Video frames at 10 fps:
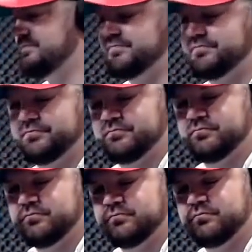
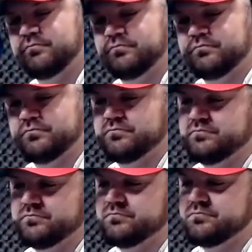
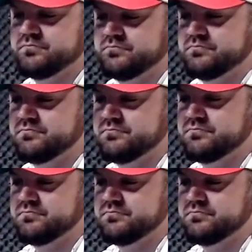(silent)